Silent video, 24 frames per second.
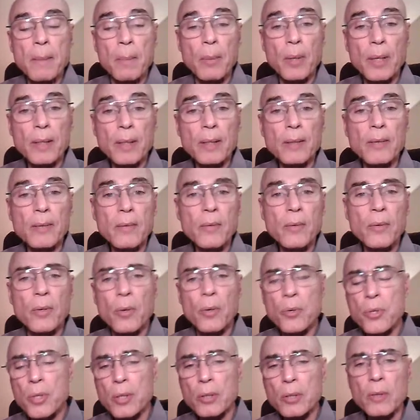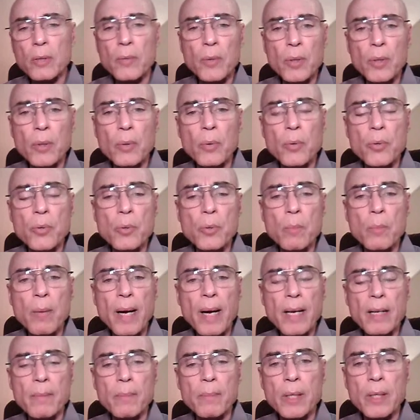but those interviews
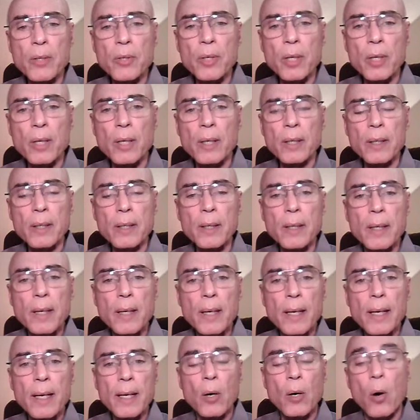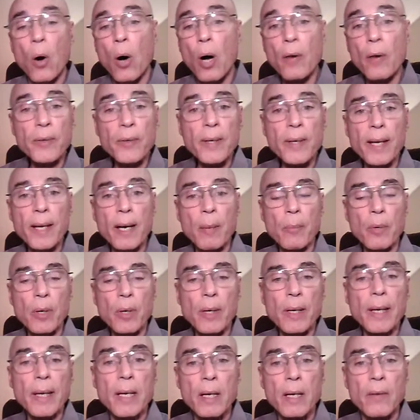might have been done off
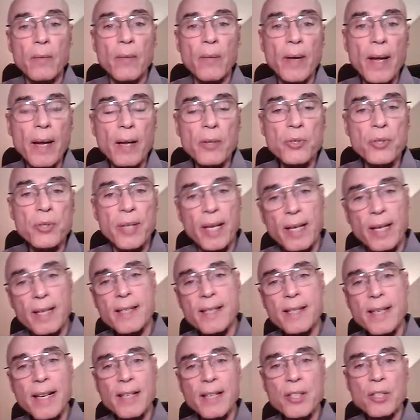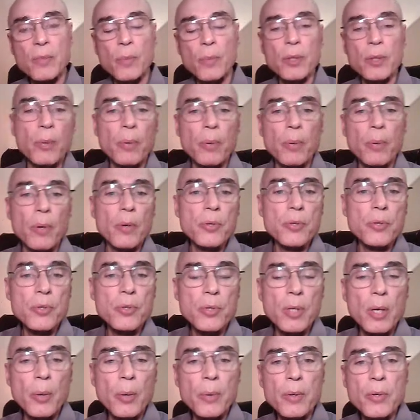camera in advance to get a sense of what the person
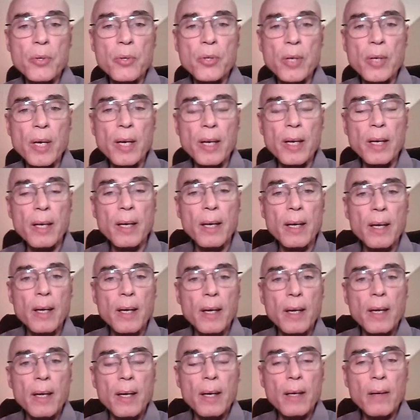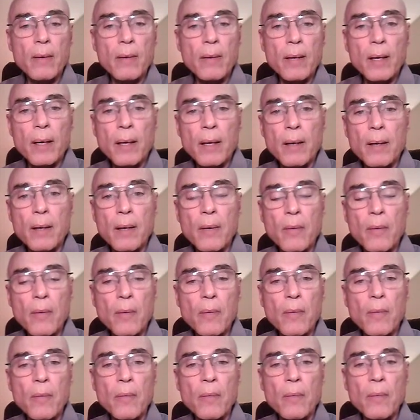is going to say, and then
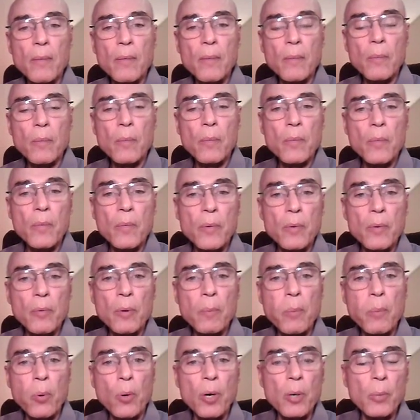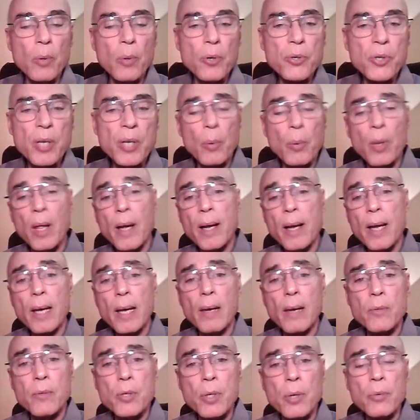the reporter will say, well, I
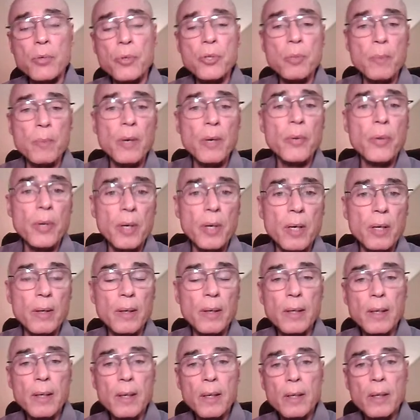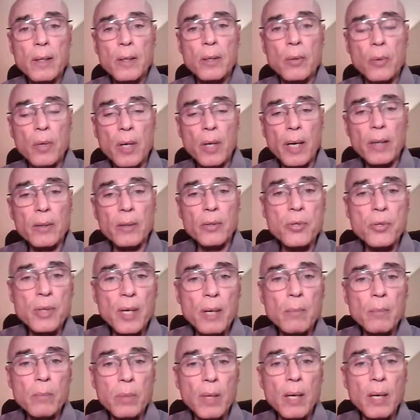have Joe Smith here who would like to
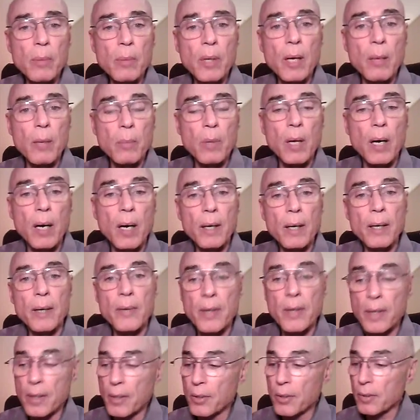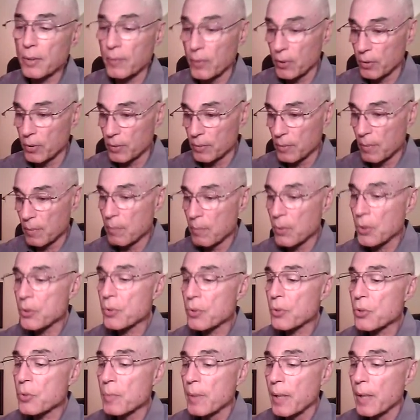say blah, blah, blah, and then you interview
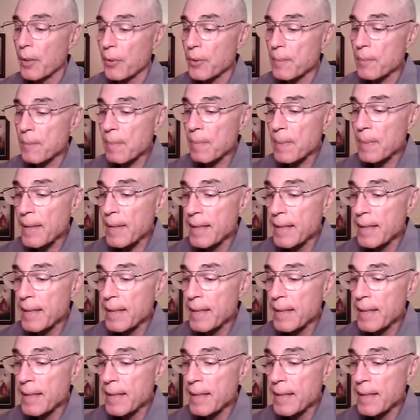Mr. Smith.